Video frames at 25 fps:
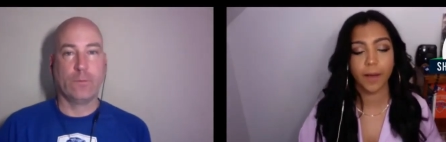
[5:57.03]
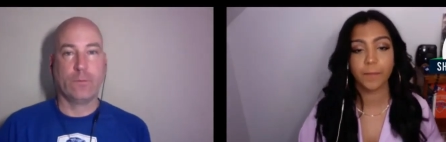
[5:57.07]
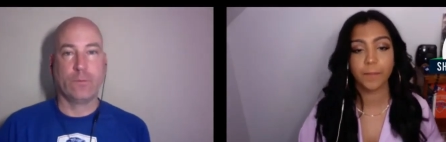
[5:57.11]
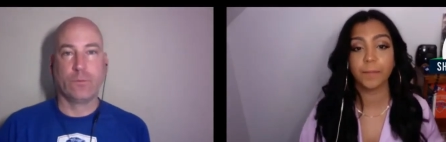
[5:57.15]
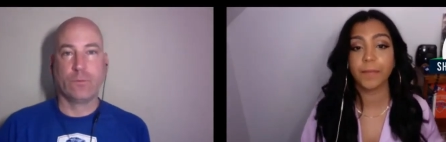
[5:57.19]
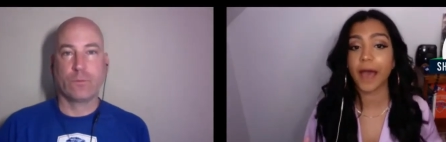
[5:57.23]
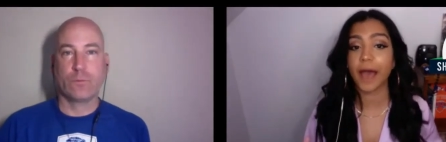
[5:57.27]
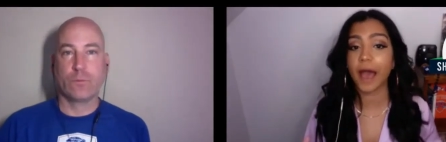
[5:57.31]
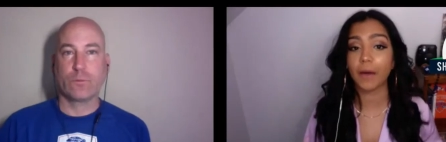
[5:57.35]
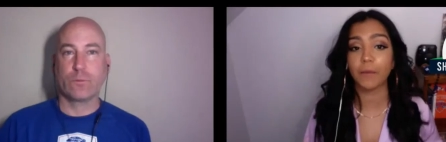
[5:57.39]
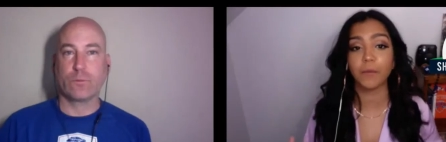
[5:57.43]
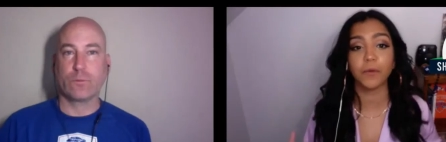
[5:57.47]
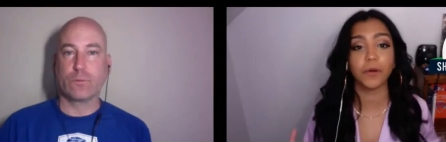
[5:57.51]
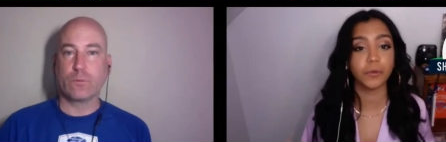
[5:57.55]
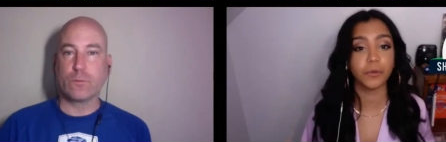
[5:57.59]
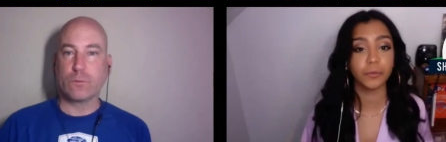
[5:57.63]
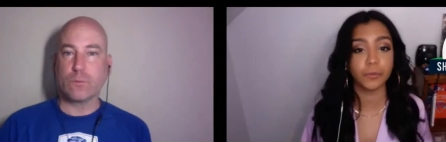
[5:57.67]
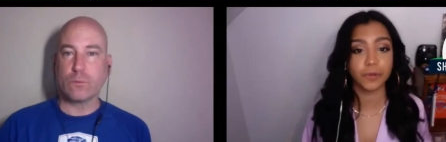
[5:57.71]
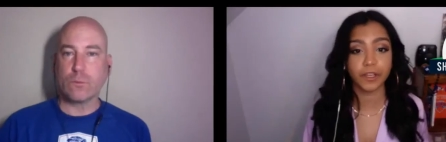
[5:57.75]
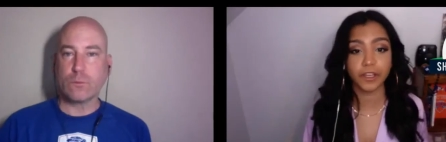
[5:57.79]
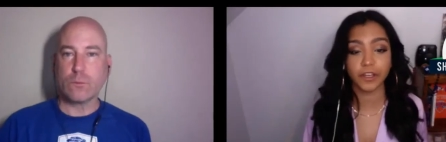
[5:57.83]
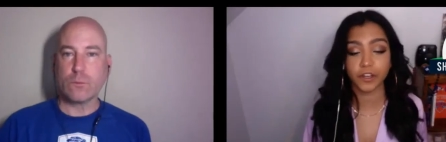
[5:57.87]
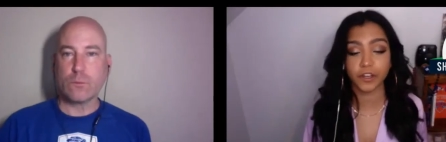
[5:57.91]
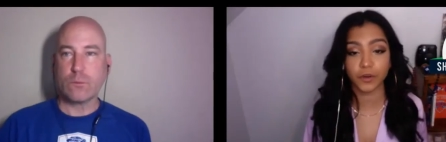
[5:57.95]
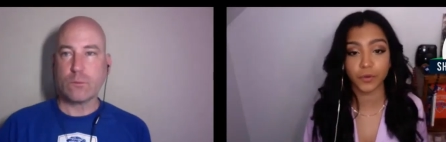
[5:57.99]
Speaker 1: Matt will
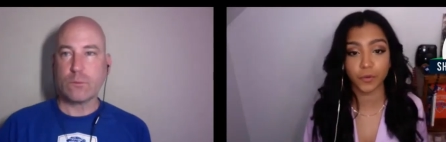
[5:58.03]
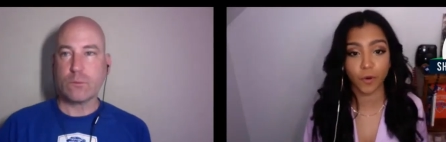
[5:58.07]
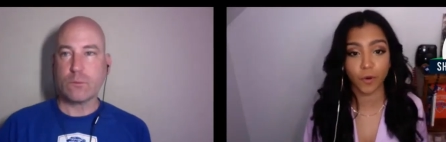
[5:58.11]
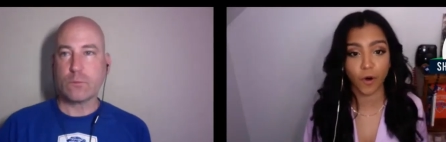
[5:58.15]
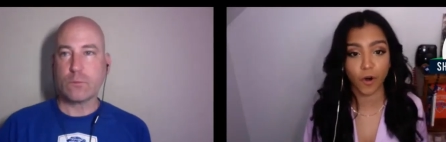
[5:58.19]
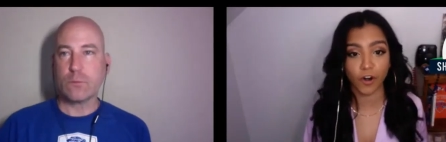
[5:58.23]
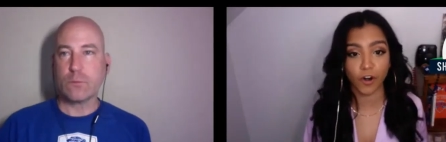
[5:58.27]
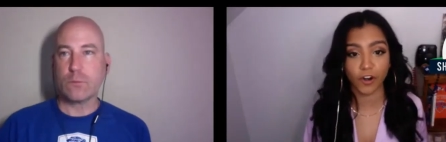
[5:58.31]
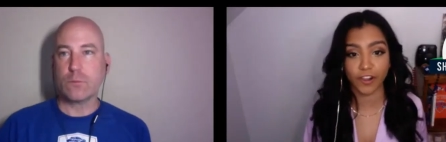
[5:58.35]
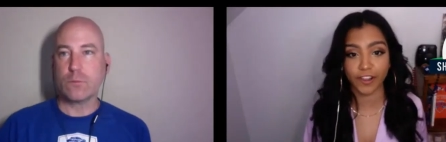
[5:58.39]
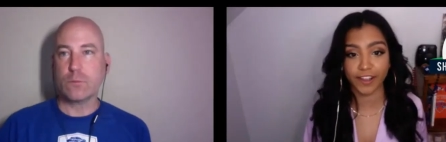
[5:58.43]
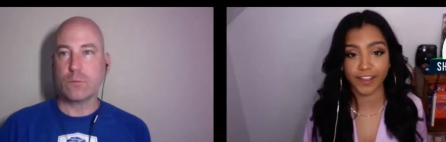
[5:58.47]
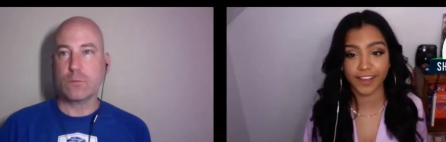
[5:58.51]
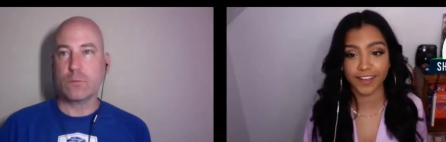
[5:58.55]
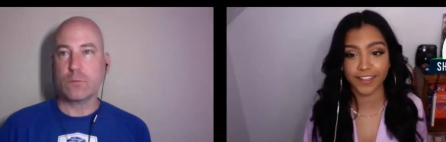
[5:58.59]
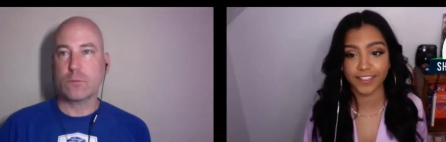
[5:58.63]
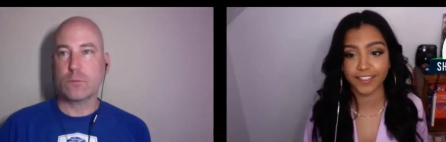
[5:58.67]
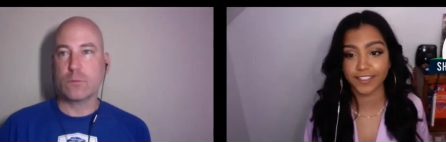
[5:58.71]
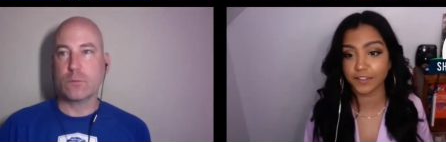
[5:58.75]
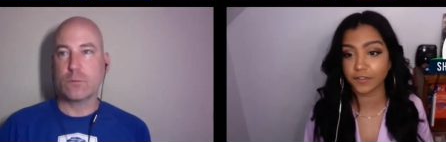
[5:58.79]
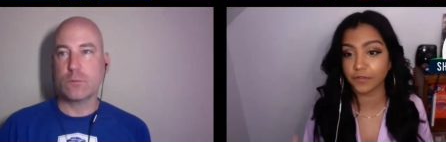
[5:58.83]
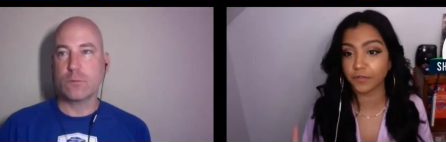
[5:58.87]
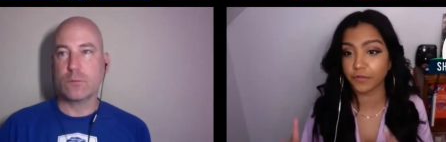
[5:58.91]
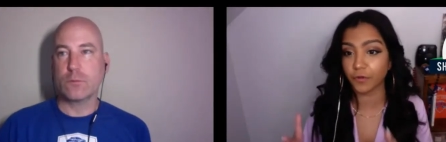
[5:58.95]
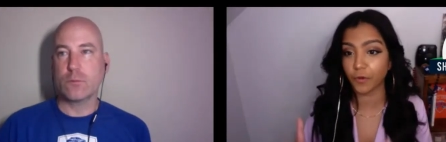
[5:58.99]
be in New
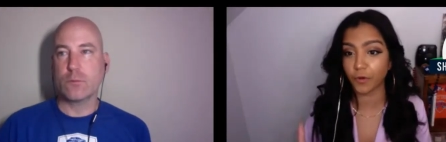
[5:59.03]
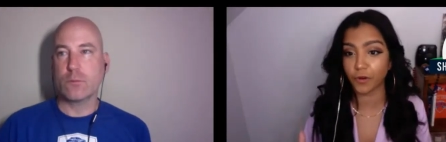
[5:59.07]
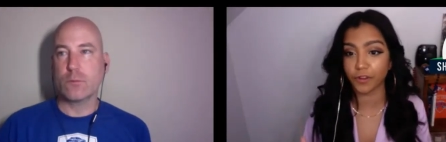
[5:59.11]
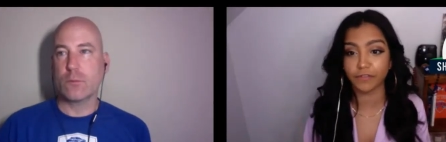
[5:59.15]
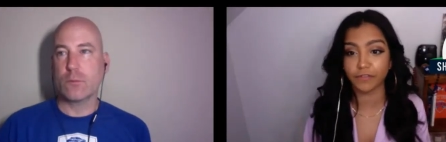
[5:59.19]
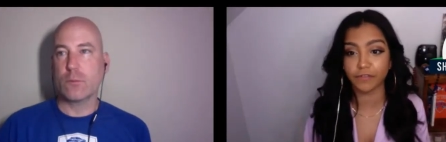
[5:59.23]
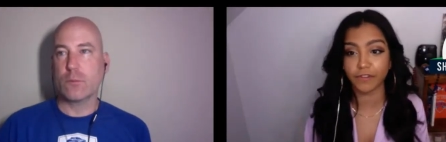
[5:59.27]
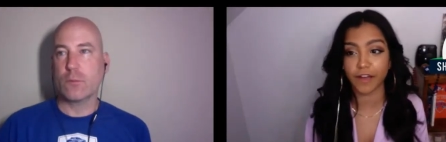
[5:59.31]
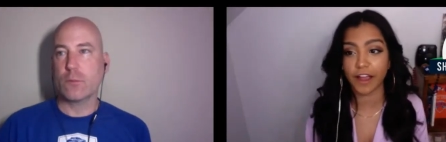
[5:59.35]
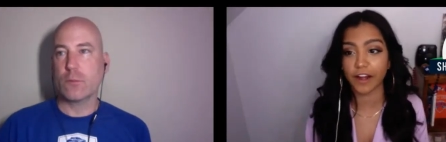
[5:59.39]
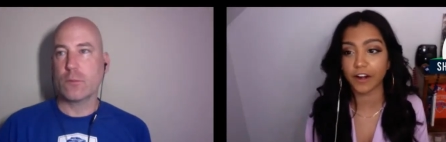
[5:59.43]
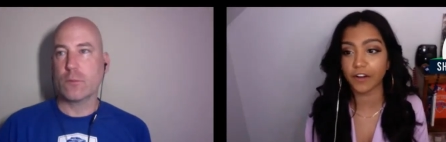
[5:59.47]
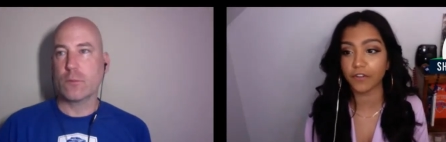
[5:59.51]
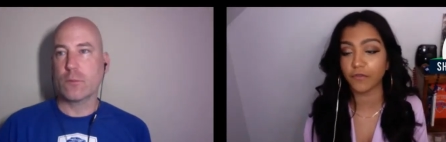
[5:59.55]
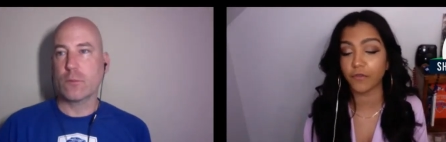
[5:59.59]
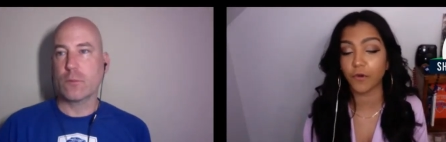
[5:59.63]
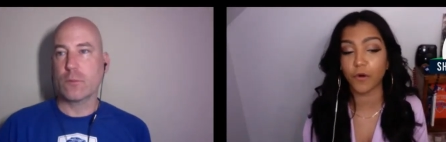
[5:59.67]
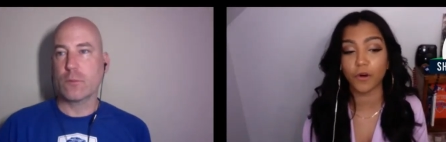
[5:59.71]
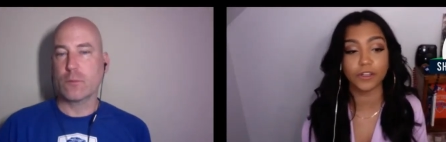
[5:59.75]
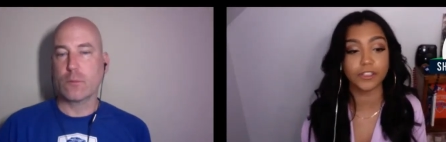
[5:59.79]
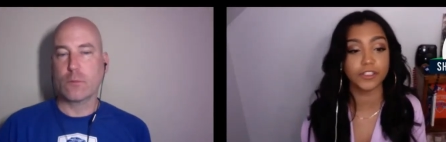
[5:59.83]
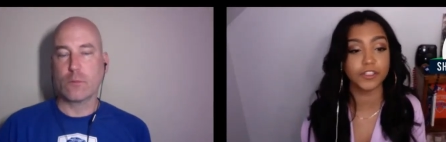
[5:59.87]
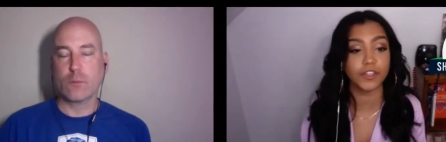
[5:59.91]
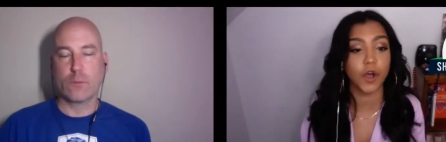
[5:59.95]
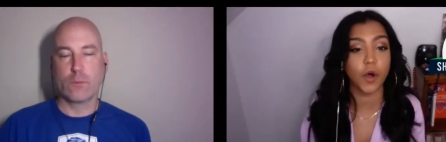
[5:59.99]
Orleans for the Final
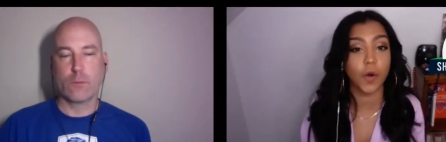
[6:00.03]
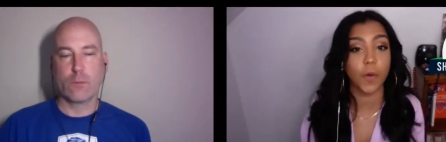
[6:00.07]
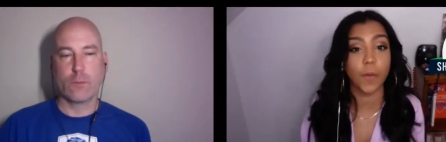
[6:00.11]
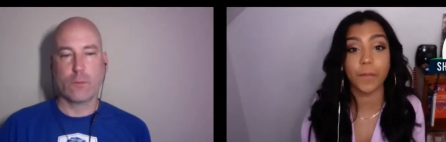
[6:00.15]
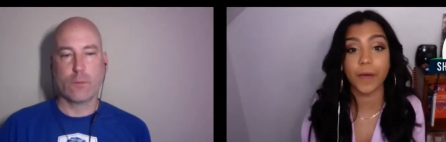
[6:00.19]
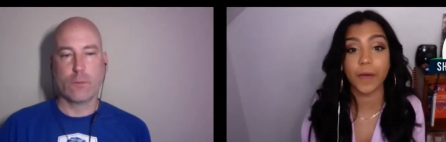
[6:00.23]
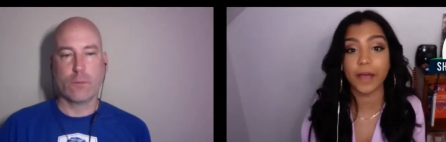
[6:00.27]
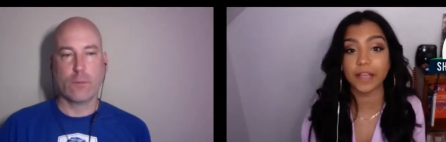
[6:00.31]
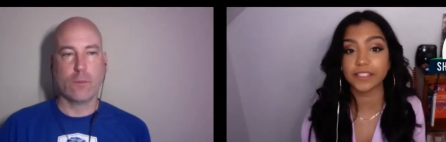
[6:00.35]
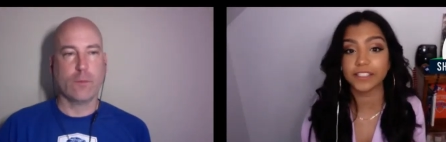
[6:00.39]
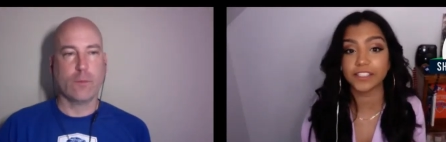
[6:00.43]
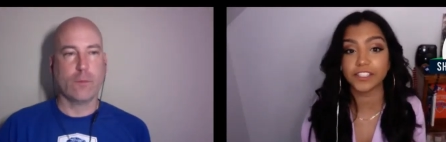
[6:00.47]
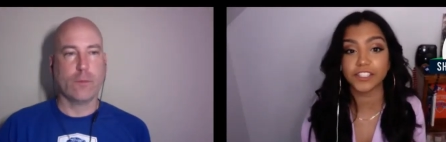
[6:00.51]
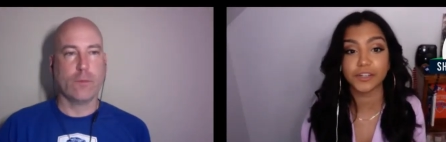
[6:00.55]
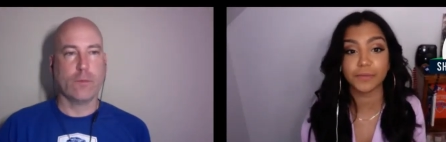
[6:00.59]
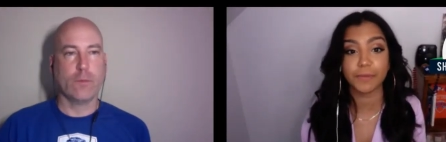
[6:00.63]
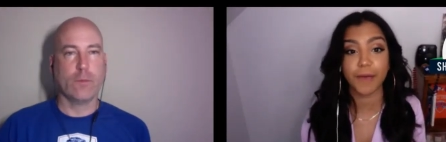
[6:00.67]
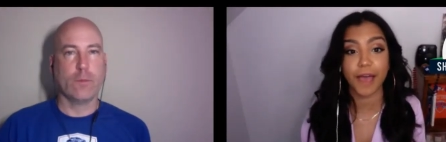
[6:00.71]
Four, so message him